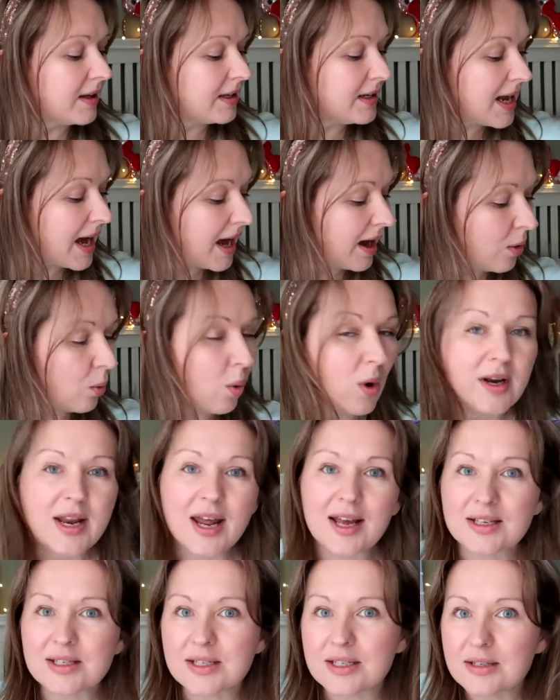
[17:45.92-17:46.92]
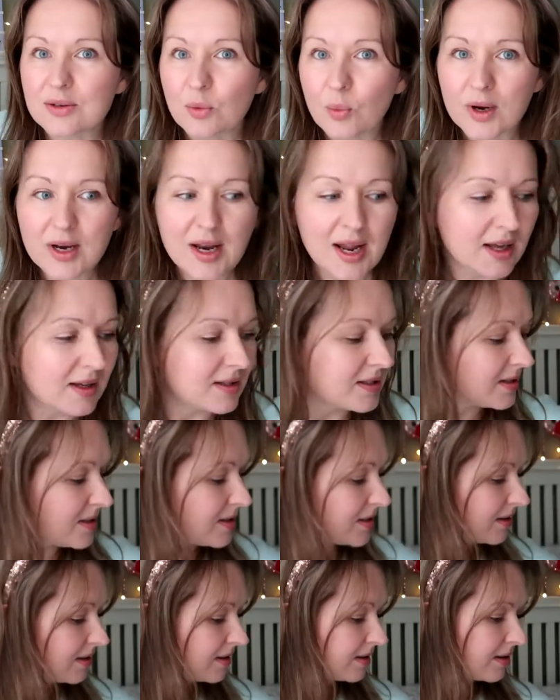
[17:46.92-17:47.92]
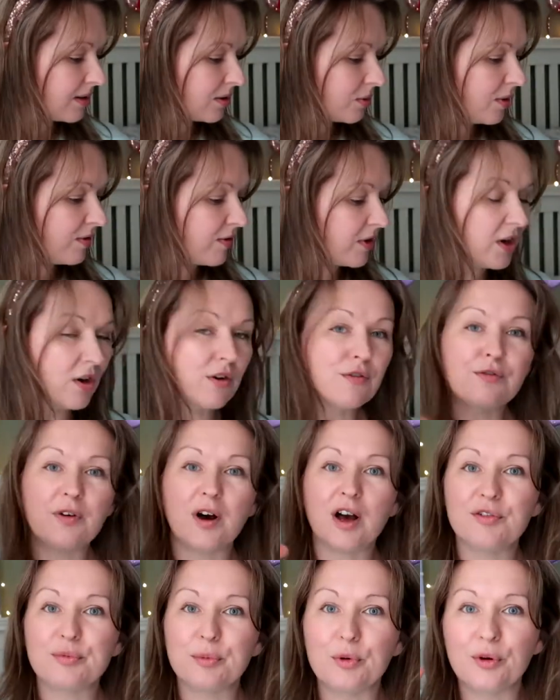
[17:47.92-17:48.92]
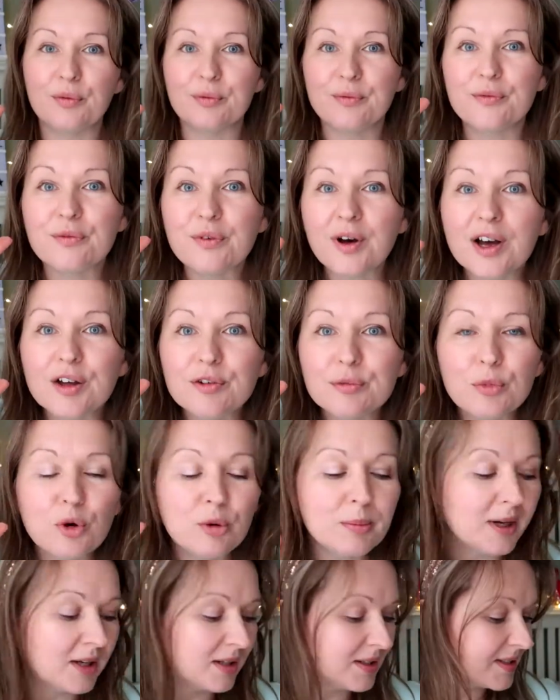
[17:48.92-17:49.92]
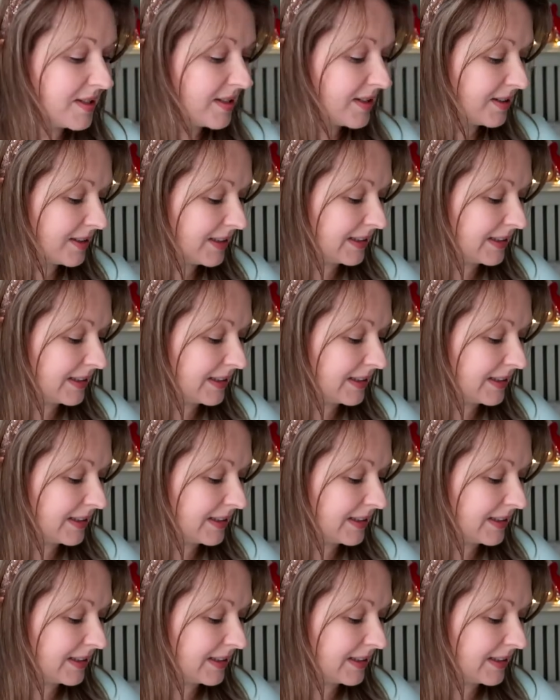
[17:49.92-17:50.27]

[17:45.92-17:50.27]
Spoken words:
Now, what next? What next? We've only got five more mugs.